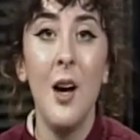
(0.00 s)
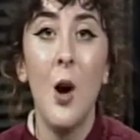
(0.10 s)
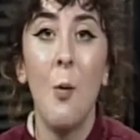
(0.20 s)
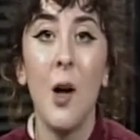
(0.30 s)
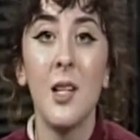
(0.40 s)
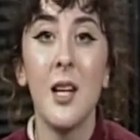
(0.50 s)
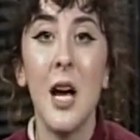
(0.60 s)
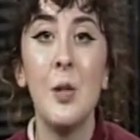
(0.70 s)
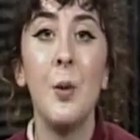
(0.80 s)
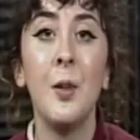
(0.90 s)
Wallet
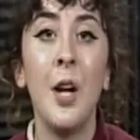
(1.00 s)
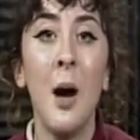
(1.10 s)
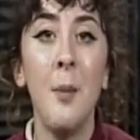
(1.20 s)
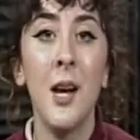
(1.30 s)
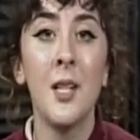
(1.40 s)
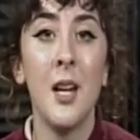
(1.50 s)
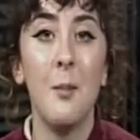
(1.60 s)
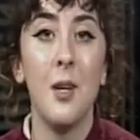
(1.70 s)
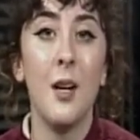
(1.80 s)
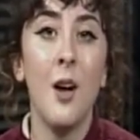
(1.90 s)
size will not be
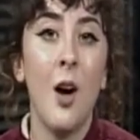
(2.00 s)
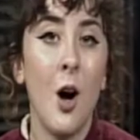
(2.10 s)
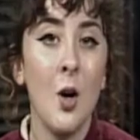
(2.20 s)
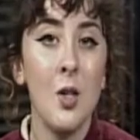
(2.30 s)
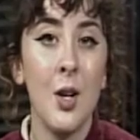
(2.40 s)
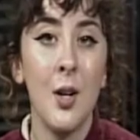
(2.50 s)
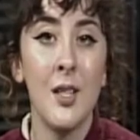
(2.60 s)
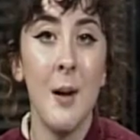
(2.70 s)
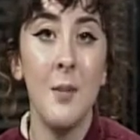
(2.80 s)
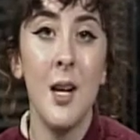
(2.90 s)
accepted. Also
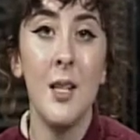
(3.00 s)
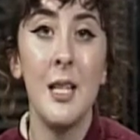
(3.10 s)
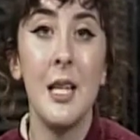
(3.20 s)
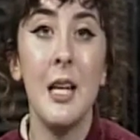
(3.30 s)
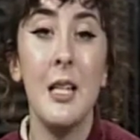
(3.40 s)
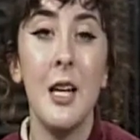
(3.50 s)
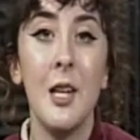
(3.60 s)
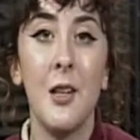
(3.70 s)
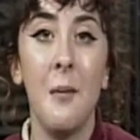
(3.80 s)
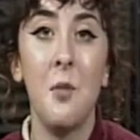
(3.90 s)
accepted CD,
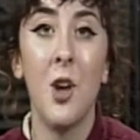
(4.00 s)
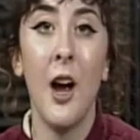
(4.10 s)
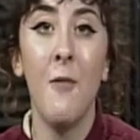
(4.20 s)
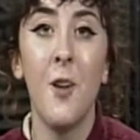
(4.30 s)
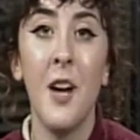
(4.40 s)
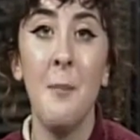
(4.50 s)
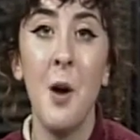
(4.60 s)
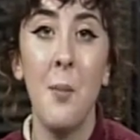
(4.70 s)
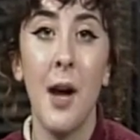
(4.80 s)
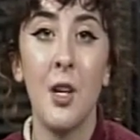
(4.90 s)
thumb drive, or
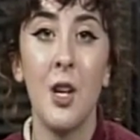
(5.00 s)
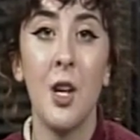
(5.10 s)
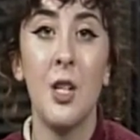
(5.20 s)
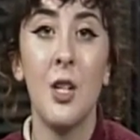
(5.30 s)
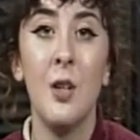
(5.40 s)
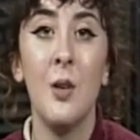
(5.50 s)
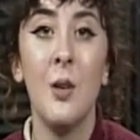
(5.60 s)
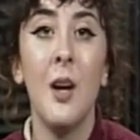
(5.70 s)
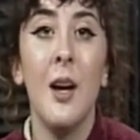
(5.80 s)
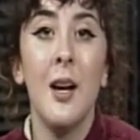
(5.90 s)
email picture to
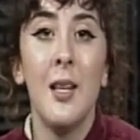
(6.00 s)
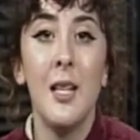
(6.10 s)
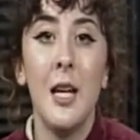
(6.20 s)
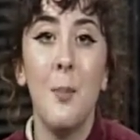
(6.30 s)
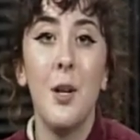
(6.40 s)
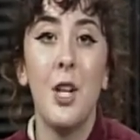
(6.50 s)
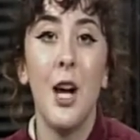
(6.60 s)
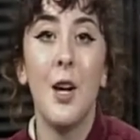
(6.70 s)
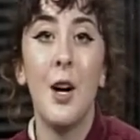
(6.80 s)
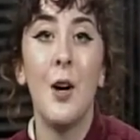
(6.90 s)

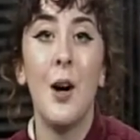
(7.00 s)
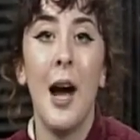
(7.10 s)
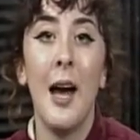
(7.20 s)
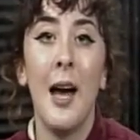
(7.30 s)
cpacheco at